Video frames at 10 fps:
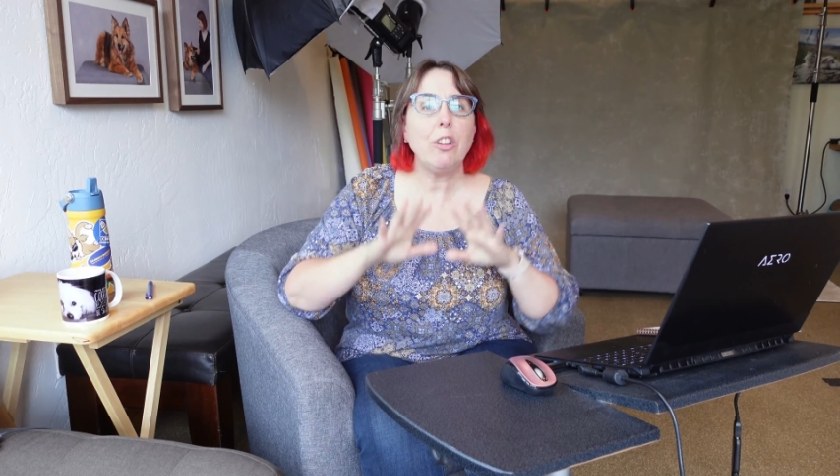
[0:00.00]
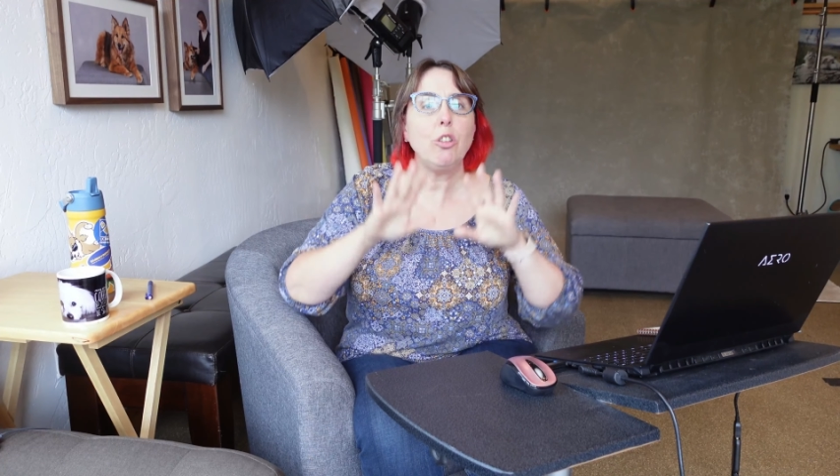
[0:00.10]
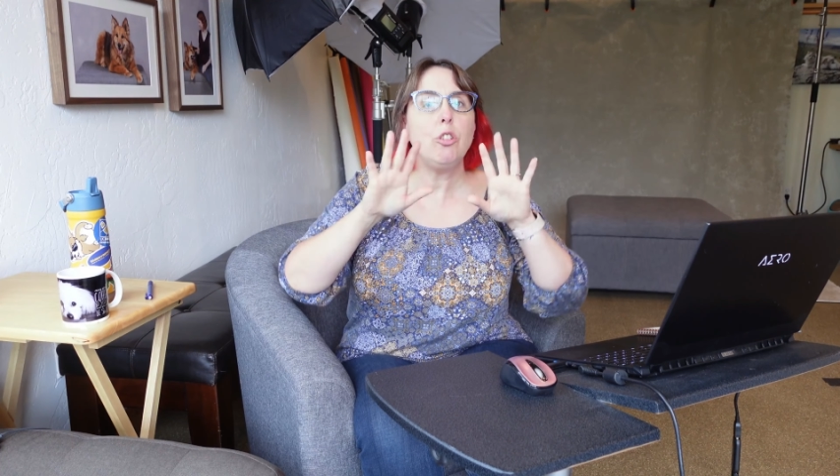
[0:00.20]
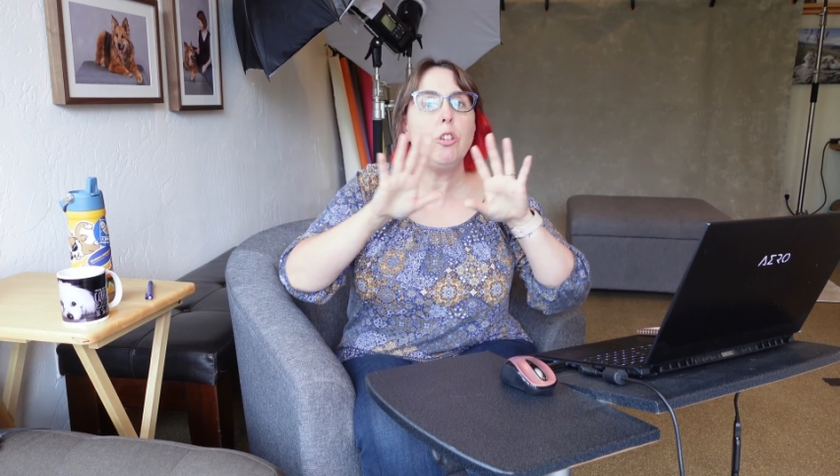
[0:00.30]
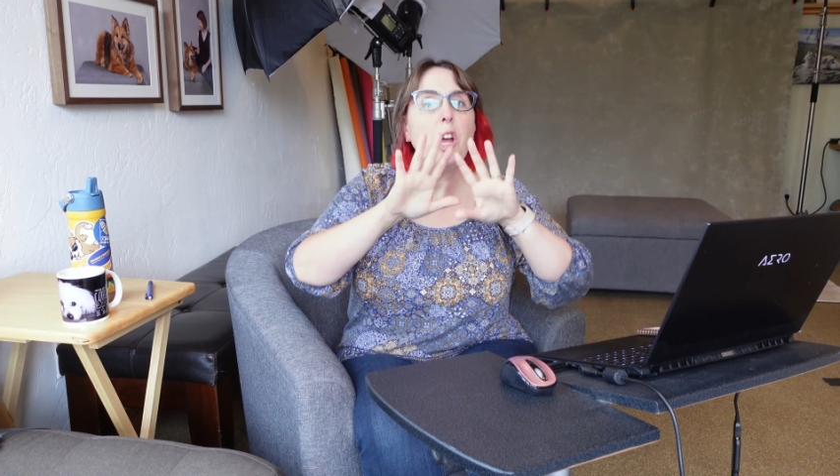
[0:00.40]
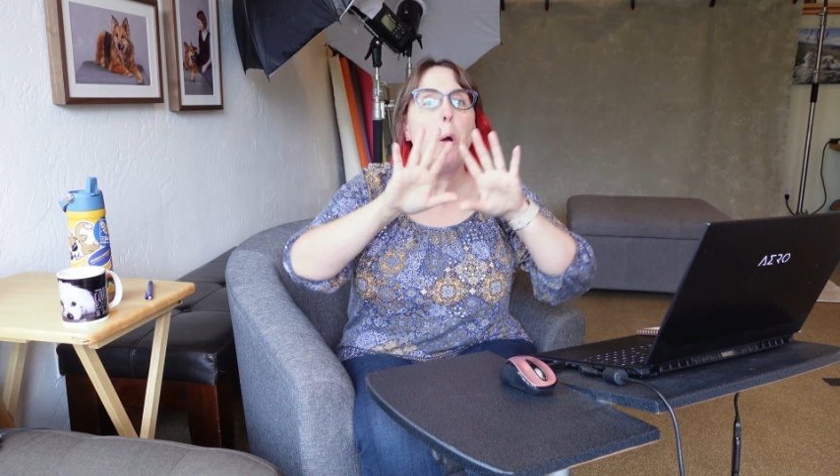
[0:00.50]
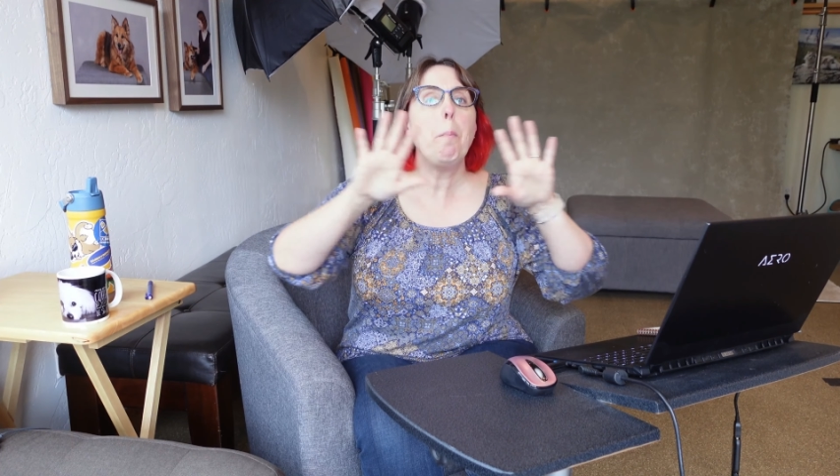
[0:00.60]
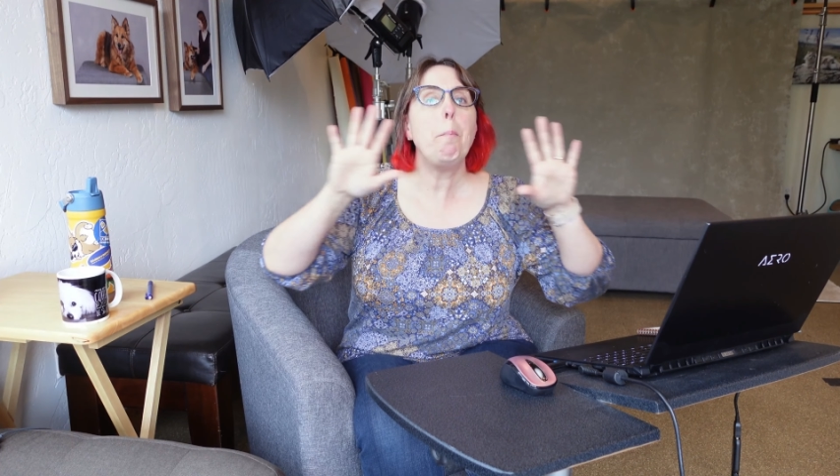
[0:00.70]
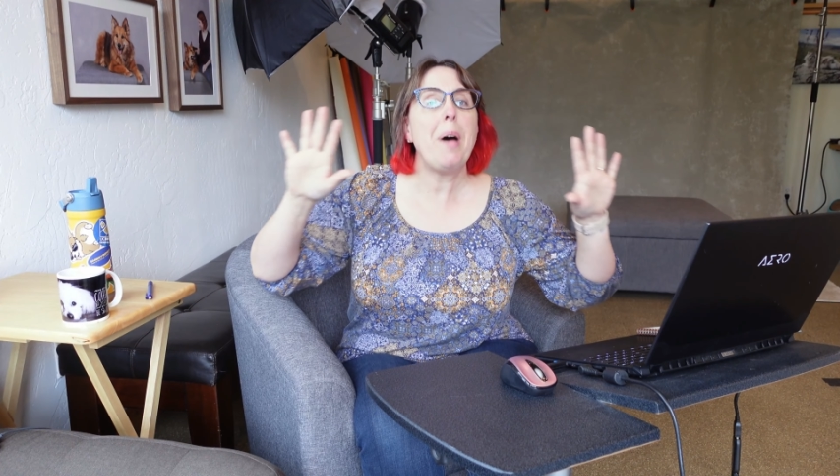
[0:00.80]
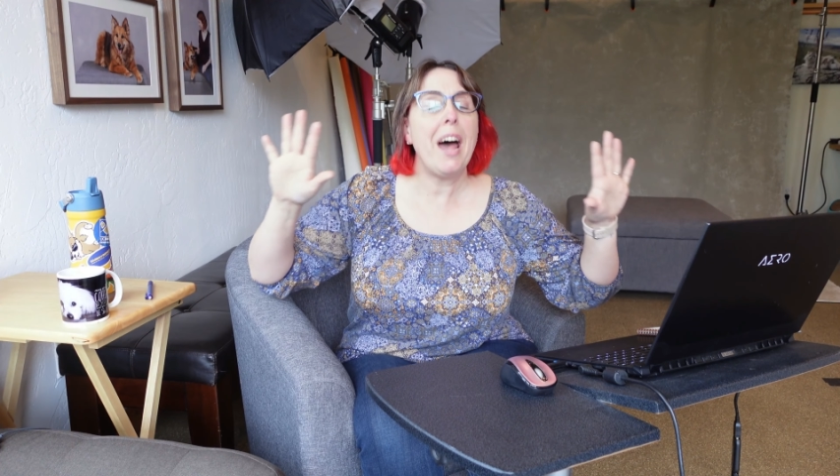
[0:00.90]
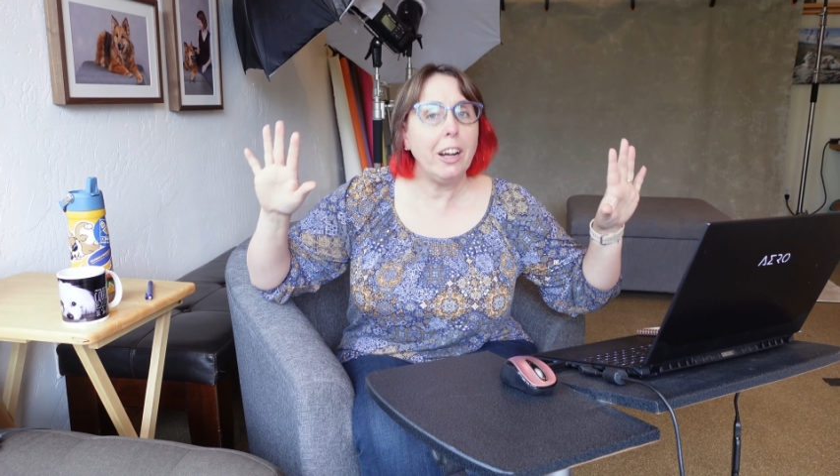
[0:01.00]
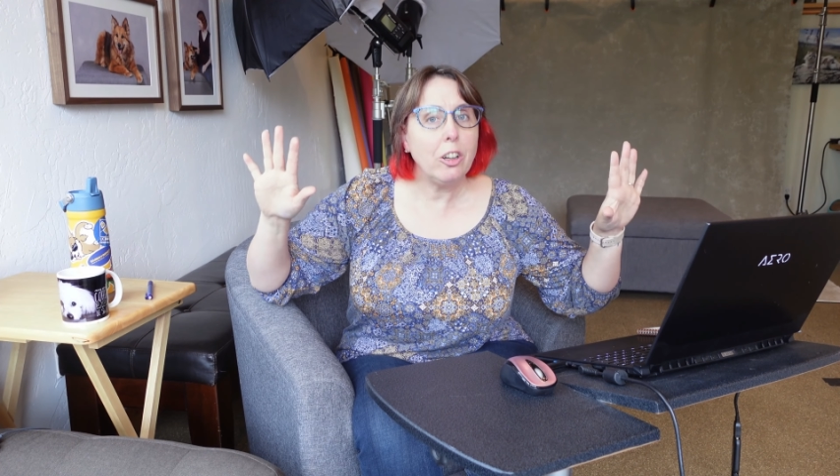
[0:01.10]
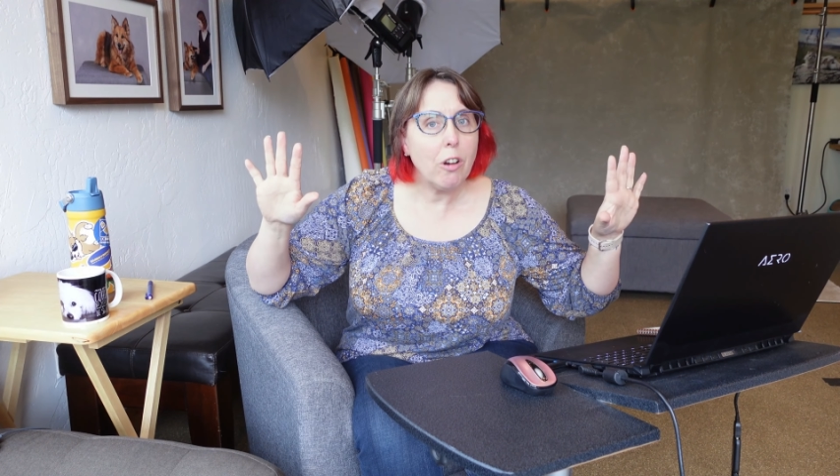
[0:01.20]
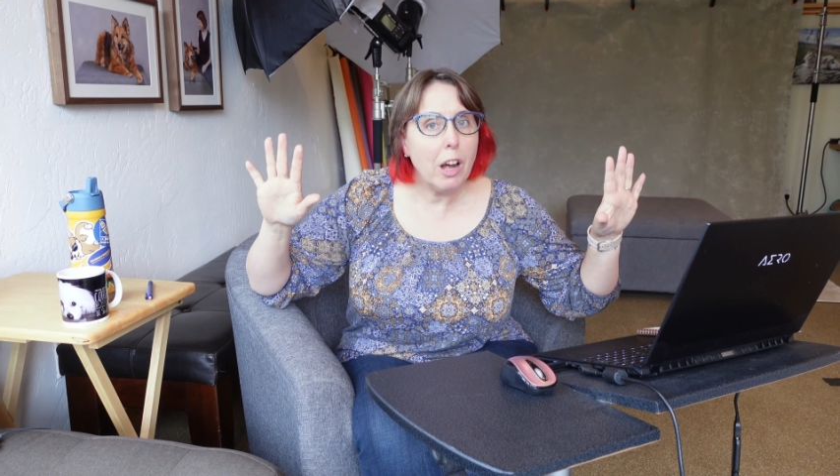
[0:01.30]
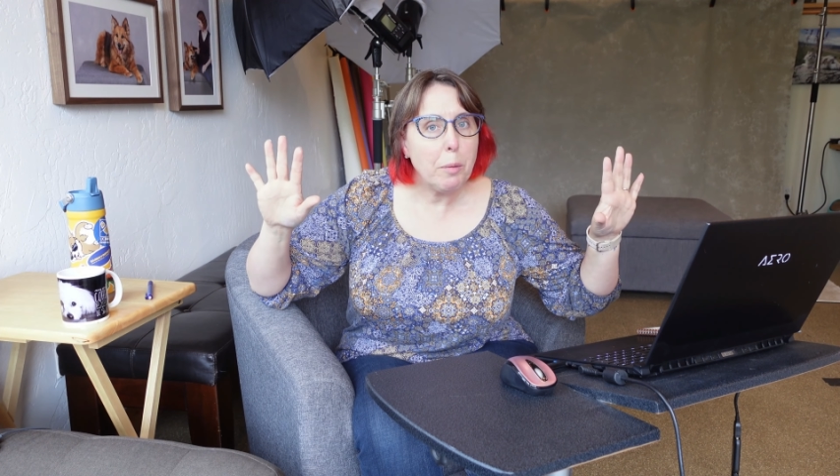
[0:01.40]
as studio
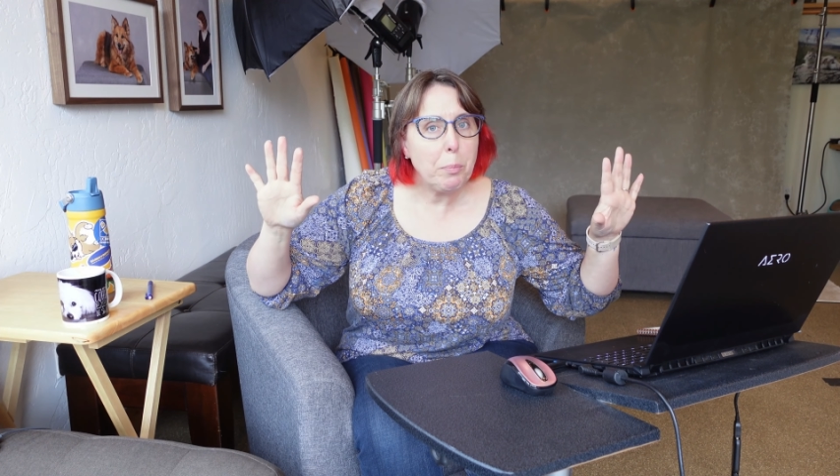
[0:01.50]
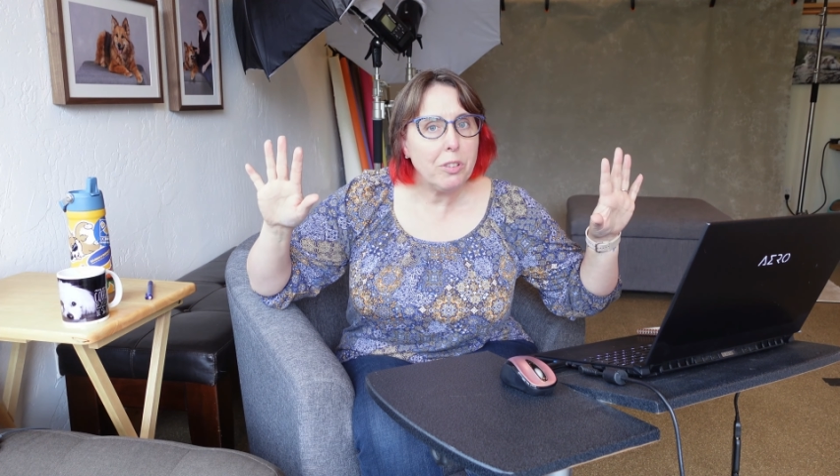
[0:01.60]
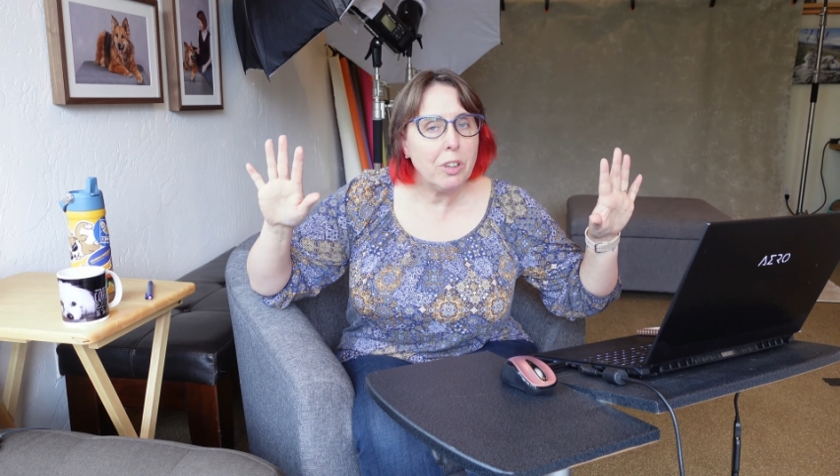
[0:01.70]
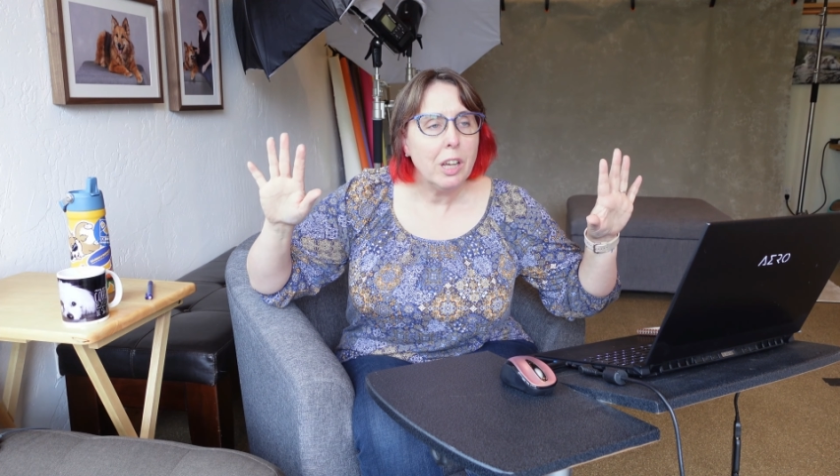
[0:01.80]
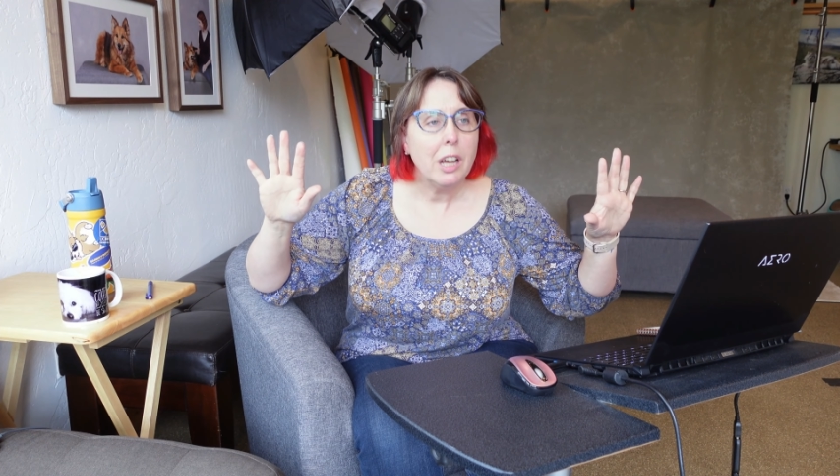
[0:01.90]
backdrops.